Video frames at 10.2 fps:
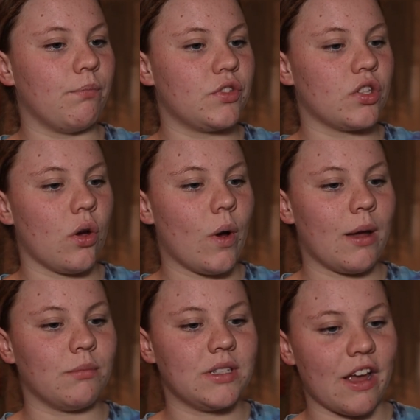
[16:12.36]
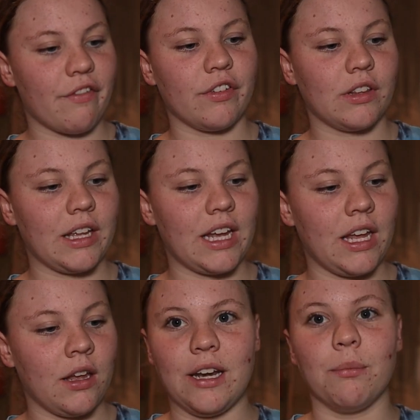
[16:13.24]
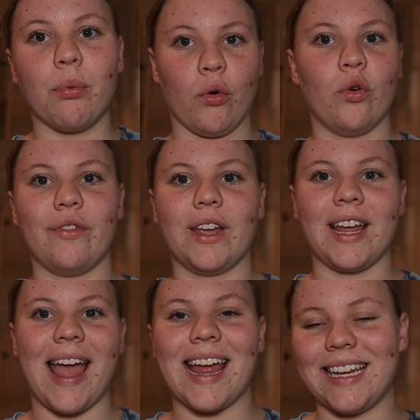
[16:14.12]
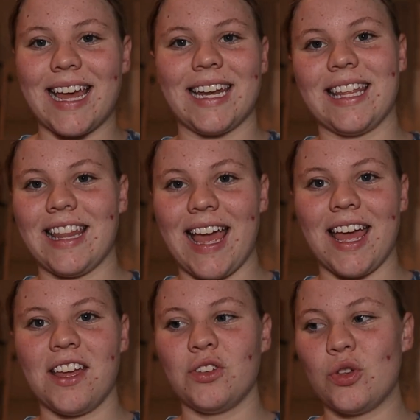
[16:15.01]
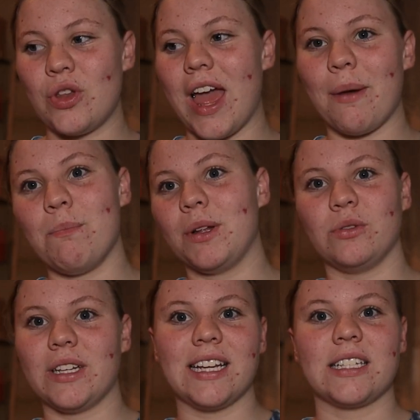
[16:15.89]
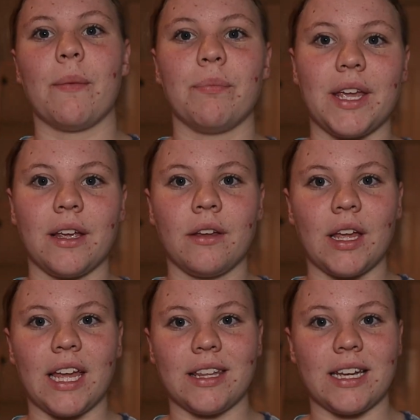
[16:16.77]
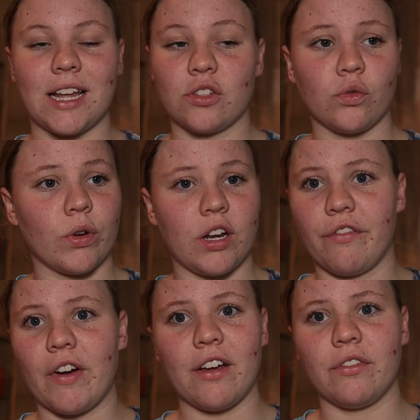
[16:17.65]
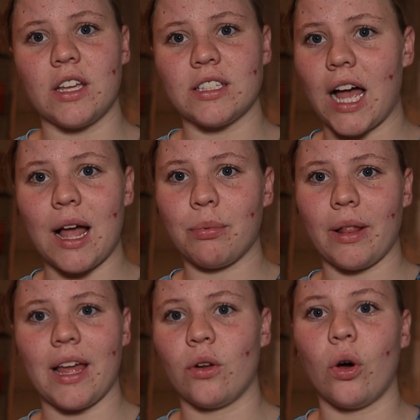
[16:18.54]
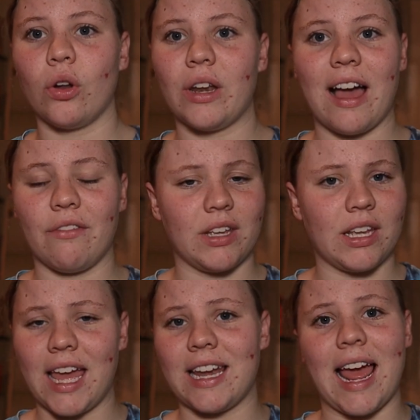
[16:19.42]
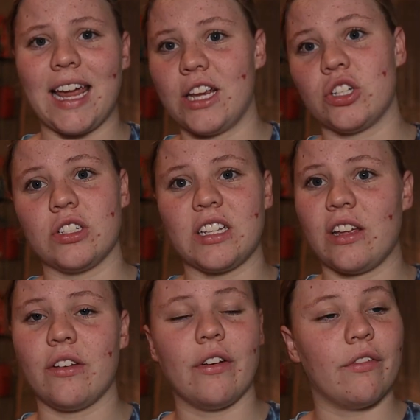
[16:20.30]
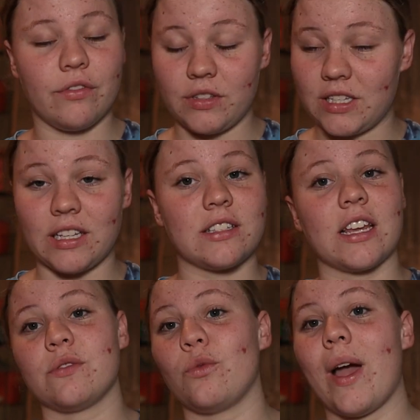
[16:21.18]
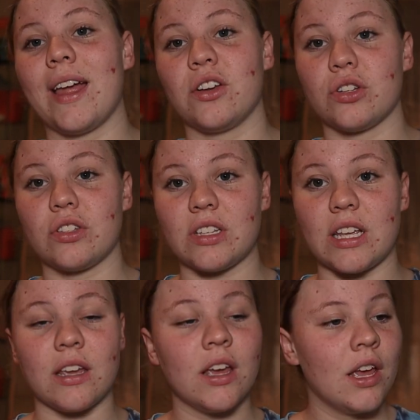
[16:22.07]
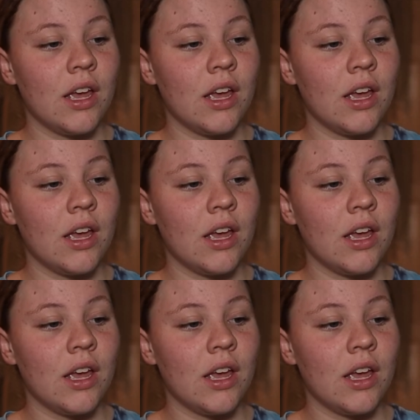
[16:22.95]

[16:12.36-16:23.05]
So I'm definitely improving and getting there and building something. In the next 3 to 5 years, I plan on having an agency, a successful agency.